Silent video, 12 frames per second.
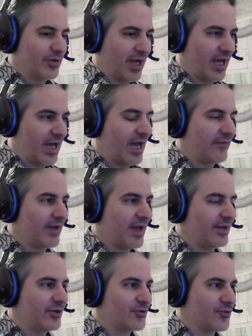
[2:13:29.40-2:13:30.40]
I've
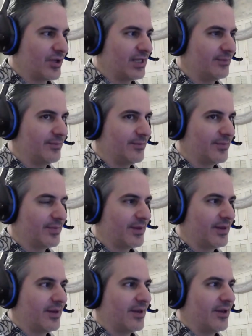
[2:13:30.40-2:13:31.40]
had a dream.
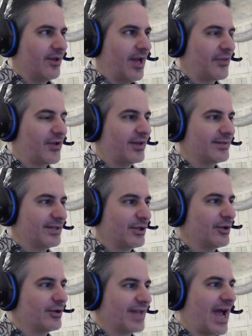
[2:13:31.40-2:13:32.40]
I thought
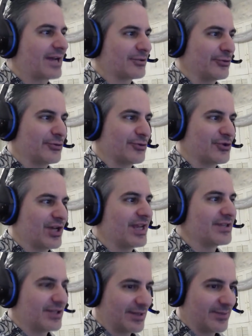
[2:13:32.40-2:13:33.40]
pterodactyls were
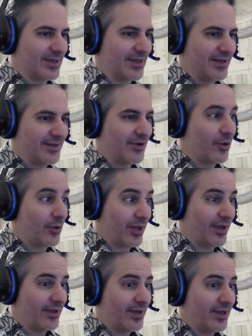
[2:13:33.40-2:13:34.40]
chasing me.
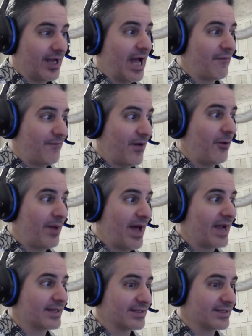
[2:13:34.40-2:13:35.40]
Okay. I fell
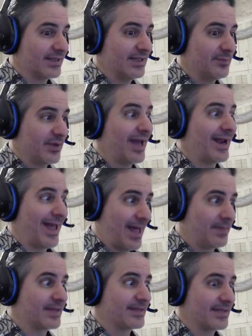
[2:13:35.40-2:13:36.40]
back asleep and I
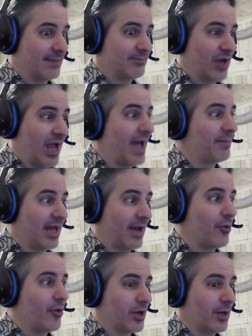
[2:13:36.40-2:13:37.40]
had the same. I mean, I
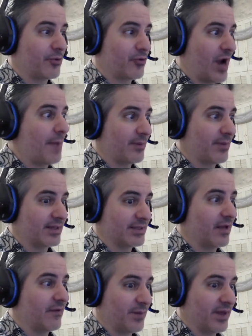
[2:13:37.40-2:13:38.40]
woke up crapping
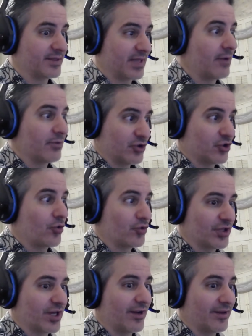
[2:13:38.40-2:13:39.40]
myself. Basically, I was so
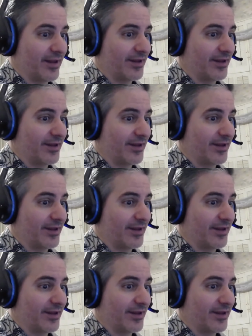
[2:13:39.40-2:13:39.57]
scared.